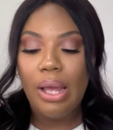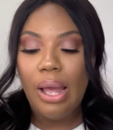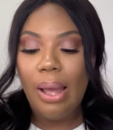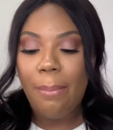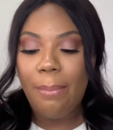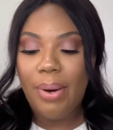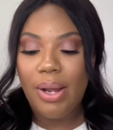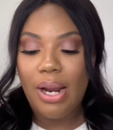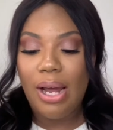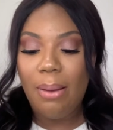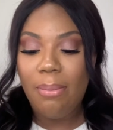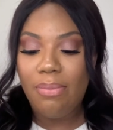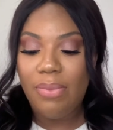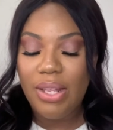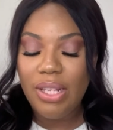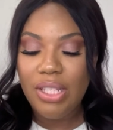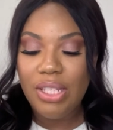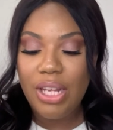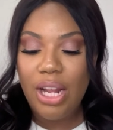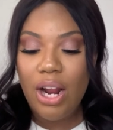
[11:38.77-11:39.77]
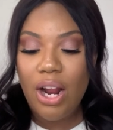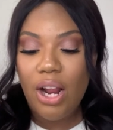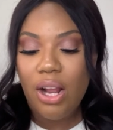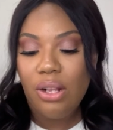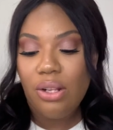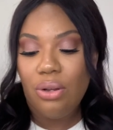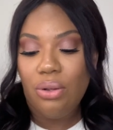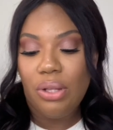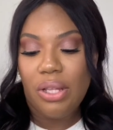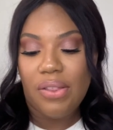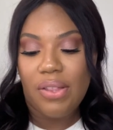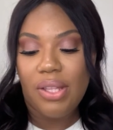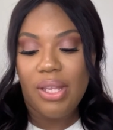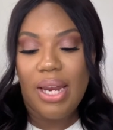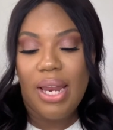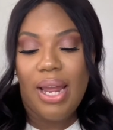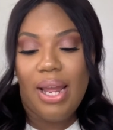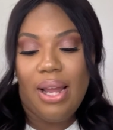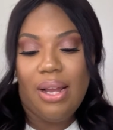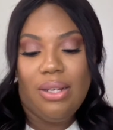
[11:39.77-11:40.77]
But um, this year, the only thing that
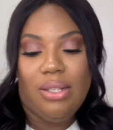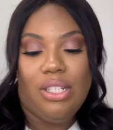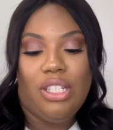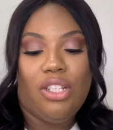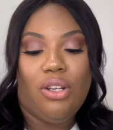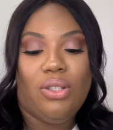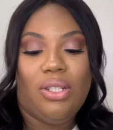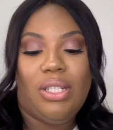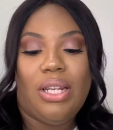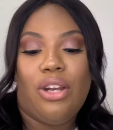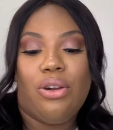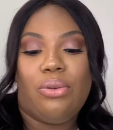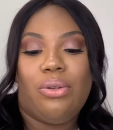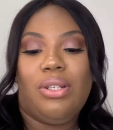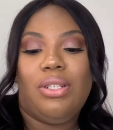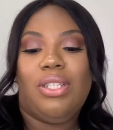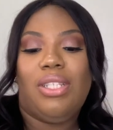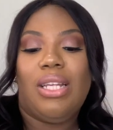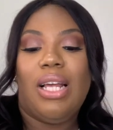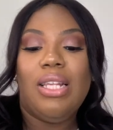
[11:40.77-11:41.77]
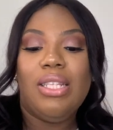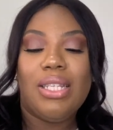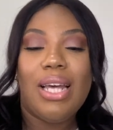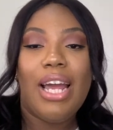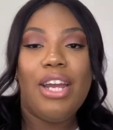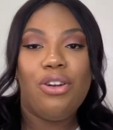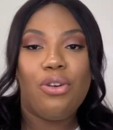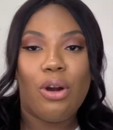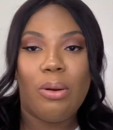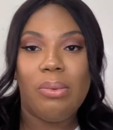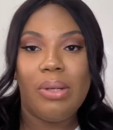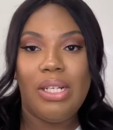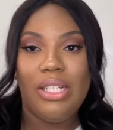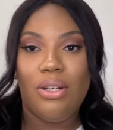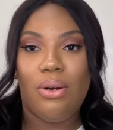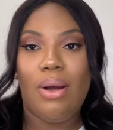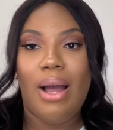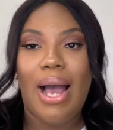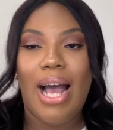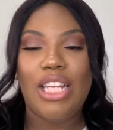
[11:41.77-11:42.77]
I, so since I, since I normally
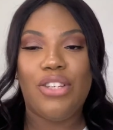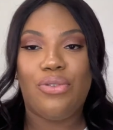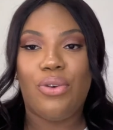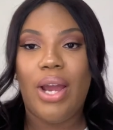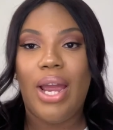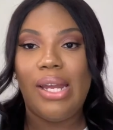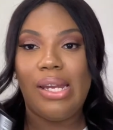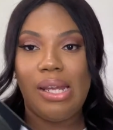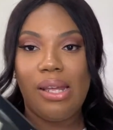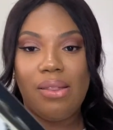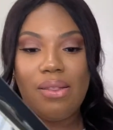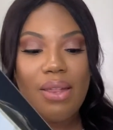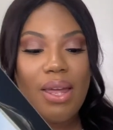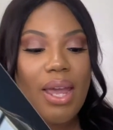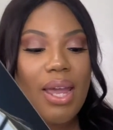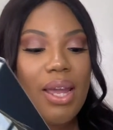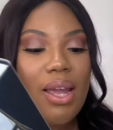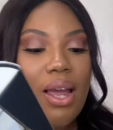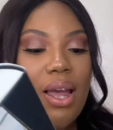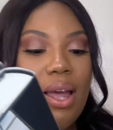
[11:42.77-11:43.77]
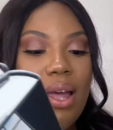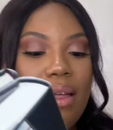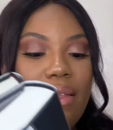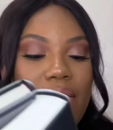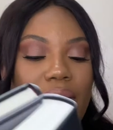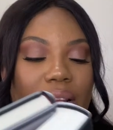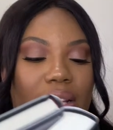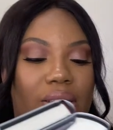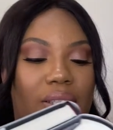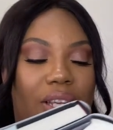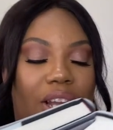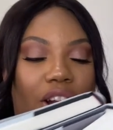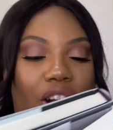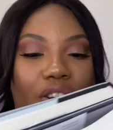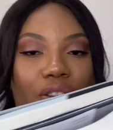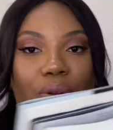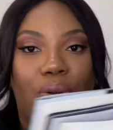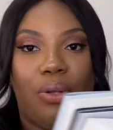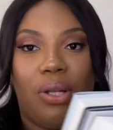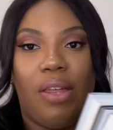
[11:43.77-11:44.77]
don't ask for anything, this
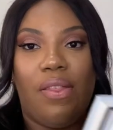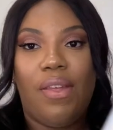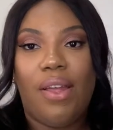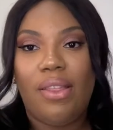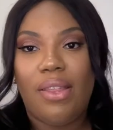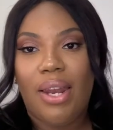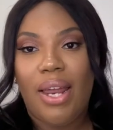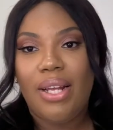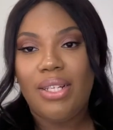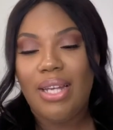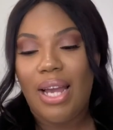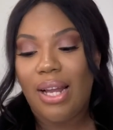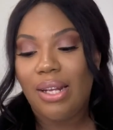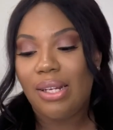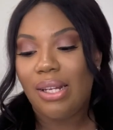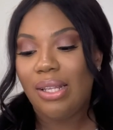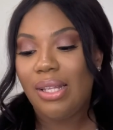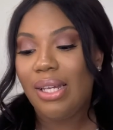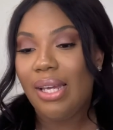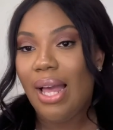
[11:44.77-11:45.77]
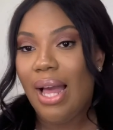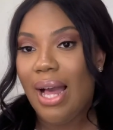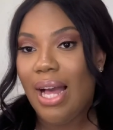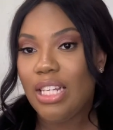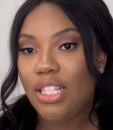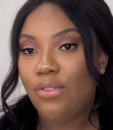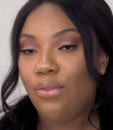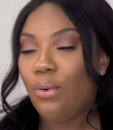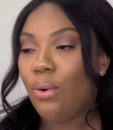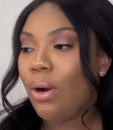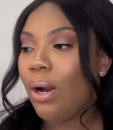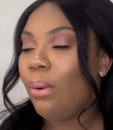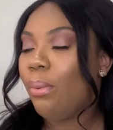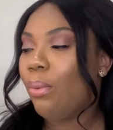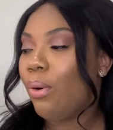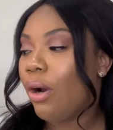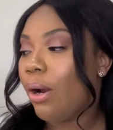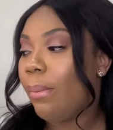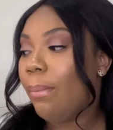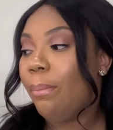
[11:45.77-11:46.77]
year, the only thing that I technically asked for
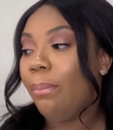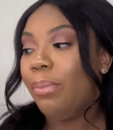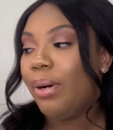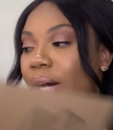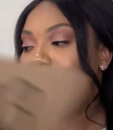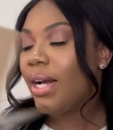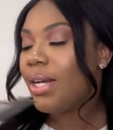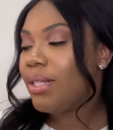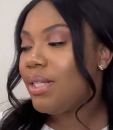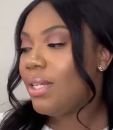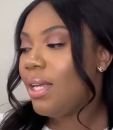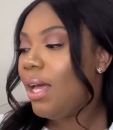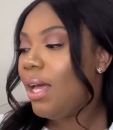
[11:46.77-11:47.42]
were books.